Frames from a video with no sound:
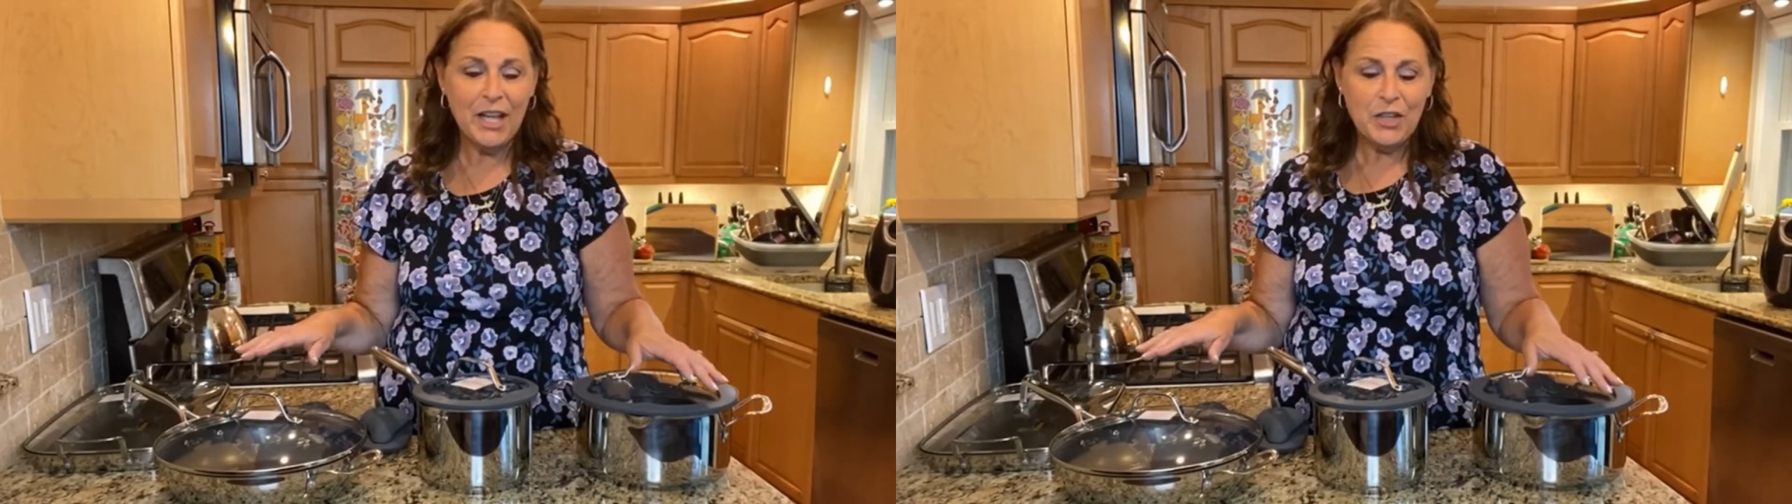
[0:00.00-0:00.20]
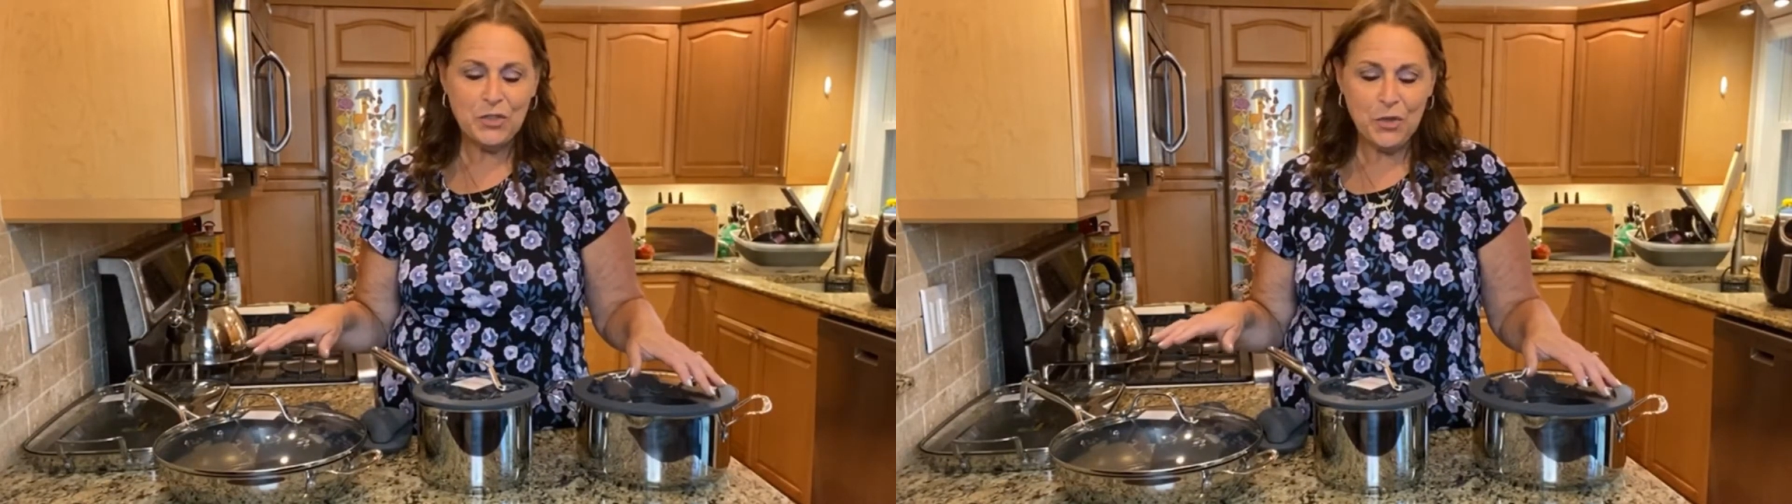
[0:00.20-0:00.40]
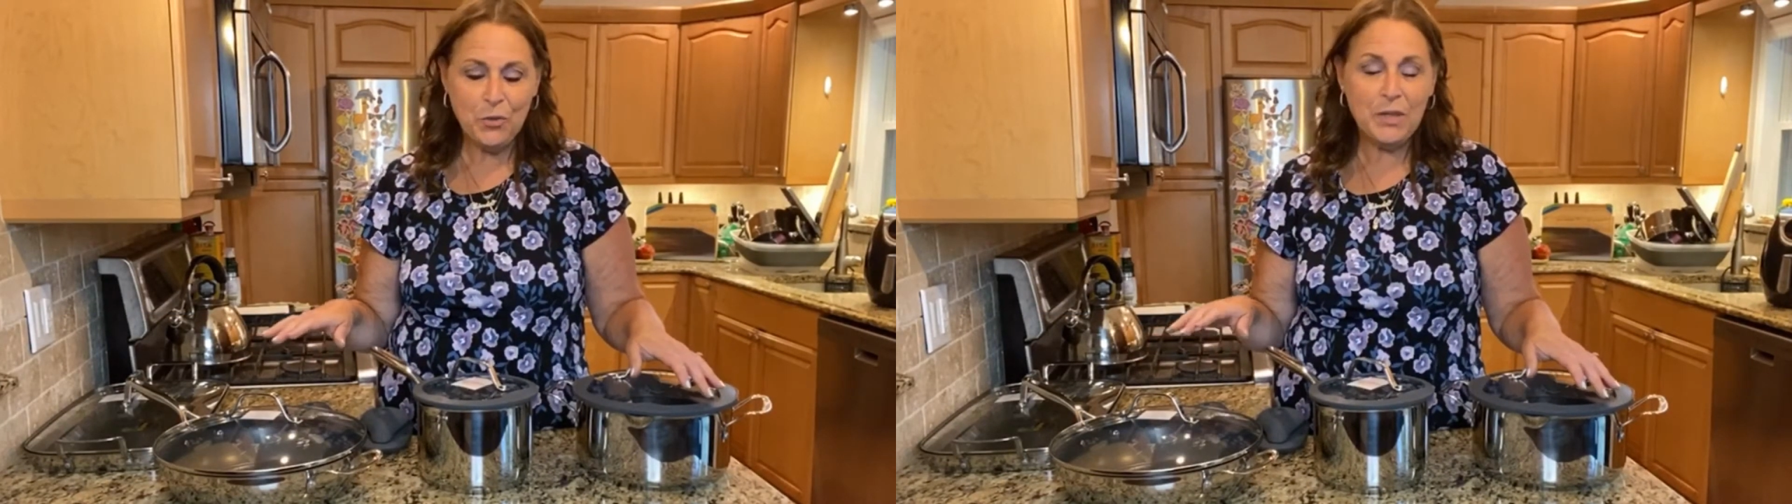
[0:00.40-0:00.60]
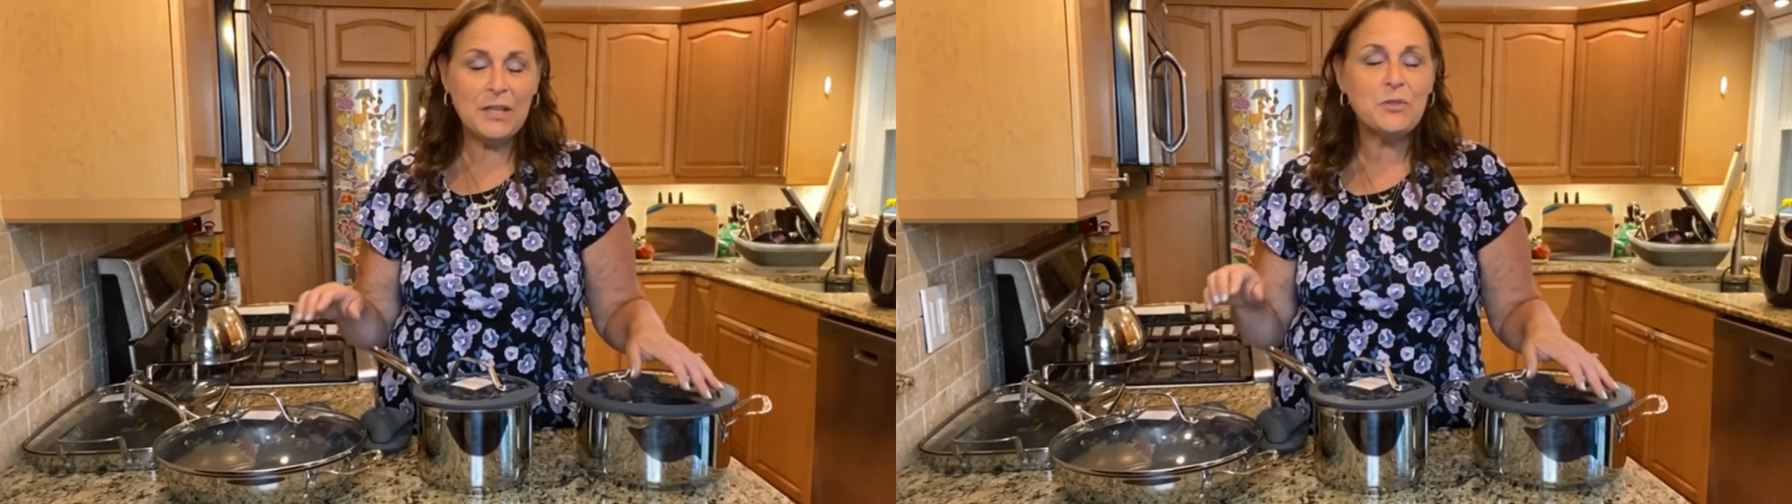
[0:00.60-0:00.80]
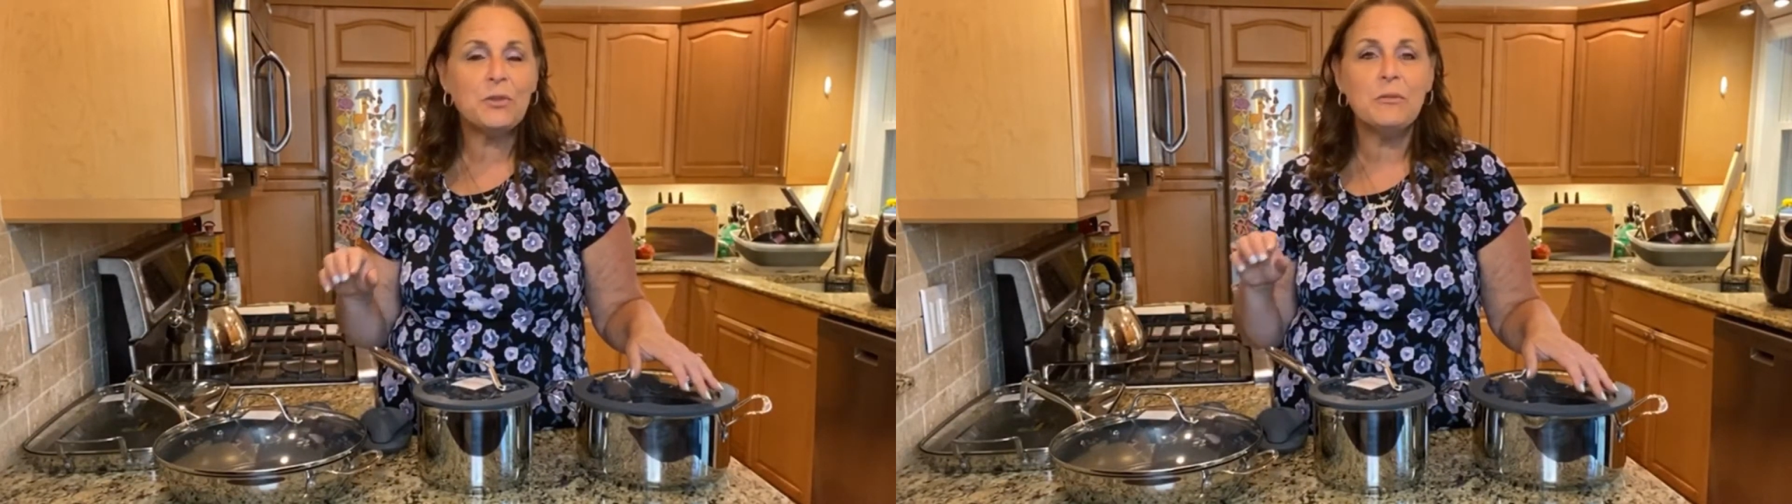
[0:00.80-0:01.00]
So
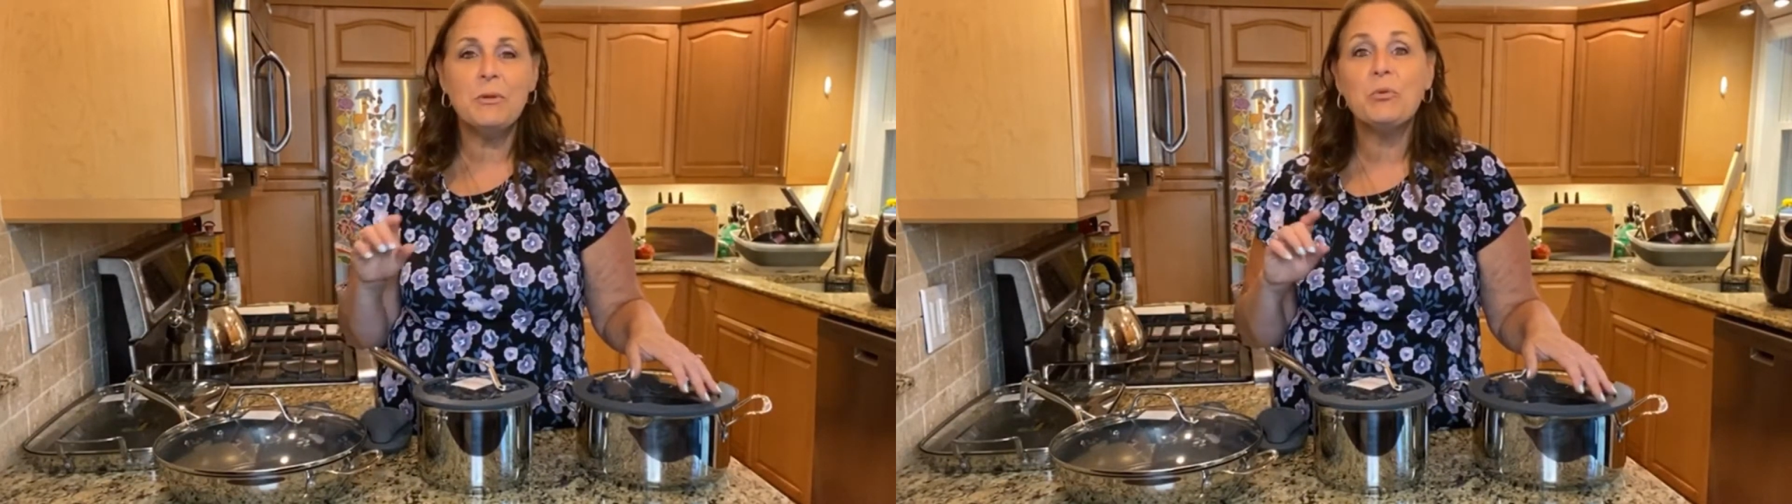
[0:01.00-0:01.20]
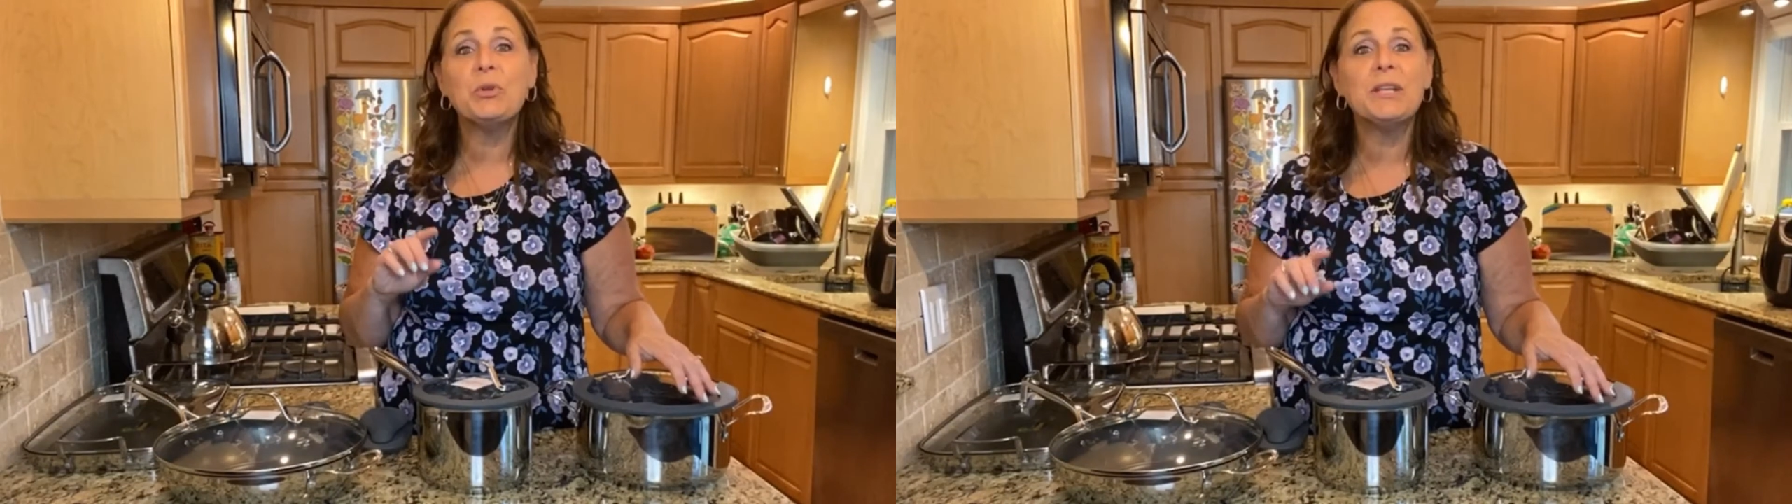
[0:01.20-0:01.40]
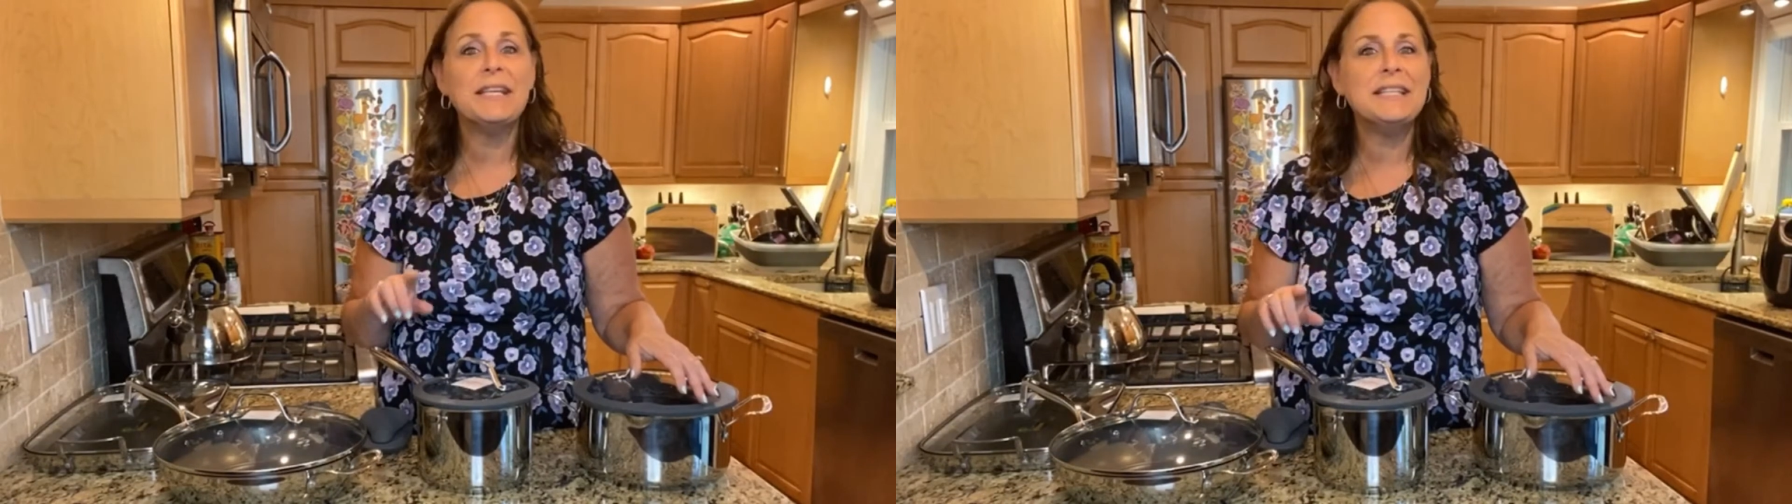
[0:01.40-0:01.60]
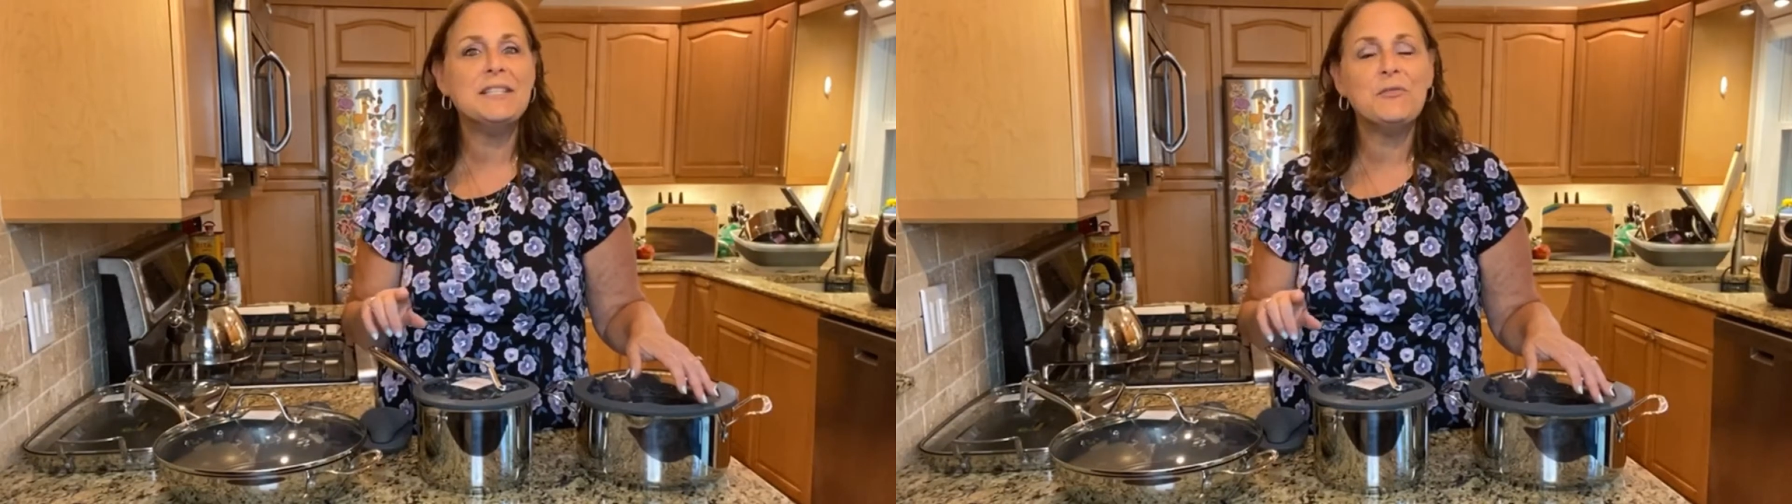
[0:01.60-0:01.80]
these are going to be really easy